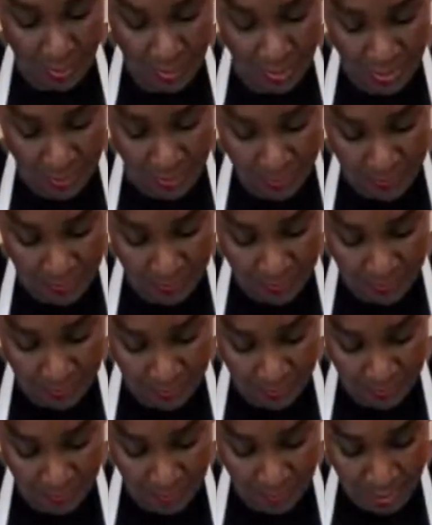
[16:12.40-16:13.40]
Me,
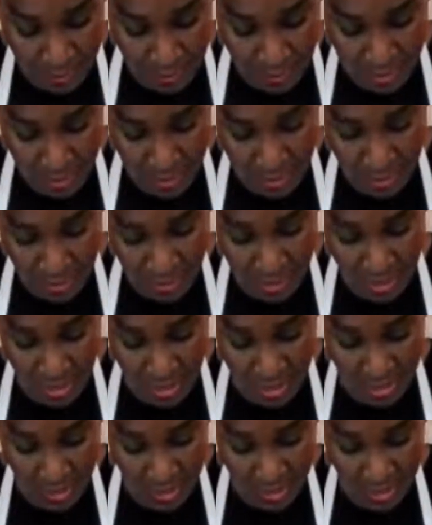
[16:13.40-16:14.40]
I just
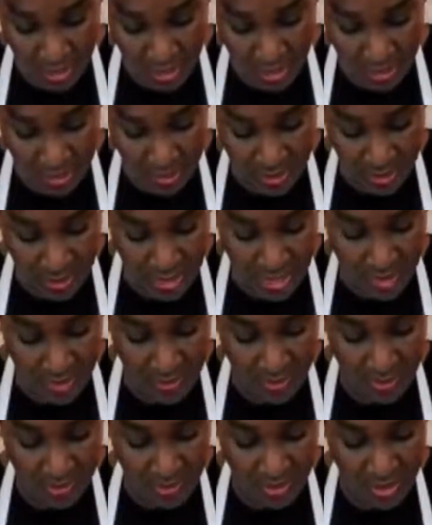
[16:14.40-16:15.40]
cut the casing down
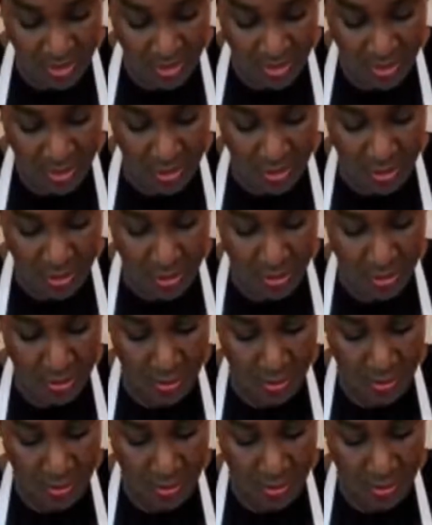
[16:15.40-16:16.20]
the center.